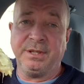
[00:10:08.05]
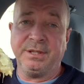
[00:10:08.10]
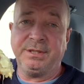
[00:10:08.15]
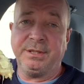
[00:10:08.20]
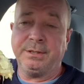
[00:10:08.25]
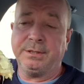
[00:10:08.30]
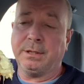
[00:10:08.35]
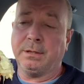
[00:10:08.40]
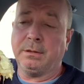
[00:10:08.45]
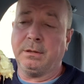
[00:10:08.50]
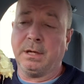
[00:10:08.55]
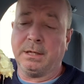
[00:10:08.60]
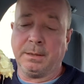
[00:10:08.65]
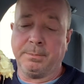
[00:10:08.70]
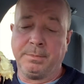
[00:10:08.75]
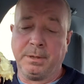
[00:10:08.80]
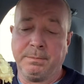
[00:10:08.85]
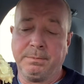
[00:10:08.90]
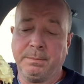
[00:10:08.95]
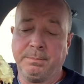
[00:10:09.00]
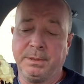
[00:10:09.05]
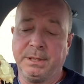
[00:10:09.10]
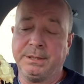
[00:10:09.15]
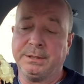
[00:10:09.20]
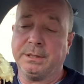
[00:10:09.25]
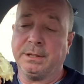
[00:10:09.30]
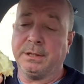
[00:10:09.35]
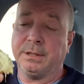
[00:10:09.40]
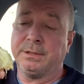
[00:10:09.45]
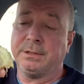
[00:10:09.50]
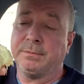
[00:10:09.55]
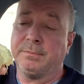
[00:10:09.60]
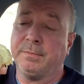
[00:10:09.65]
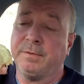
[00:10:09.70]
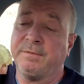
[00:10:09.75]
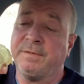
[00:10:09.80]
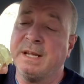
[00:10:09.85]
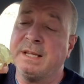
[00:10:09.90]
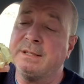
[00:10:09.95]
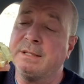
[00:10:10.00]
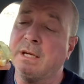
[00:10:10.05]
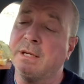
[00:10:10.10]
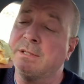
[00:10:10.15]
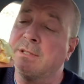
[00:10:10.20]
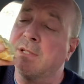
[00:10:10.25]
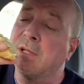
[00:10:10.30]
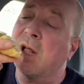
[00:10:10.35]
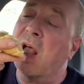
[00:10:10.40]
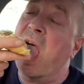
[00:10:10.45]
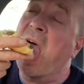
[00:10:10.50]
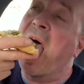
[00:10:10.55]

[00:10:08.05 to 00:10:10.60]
This is a, like a proper pizza. It's fantastic.